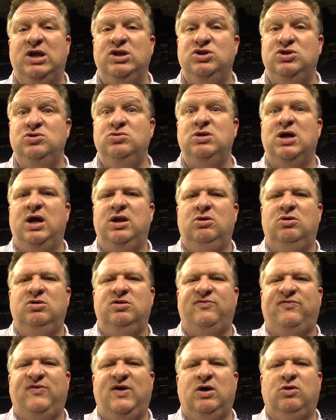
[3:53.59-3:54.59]
I do not know
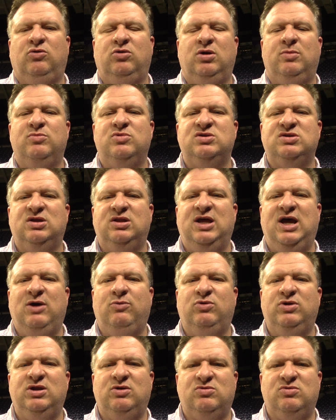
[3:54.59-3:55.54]
the final numbers on that one.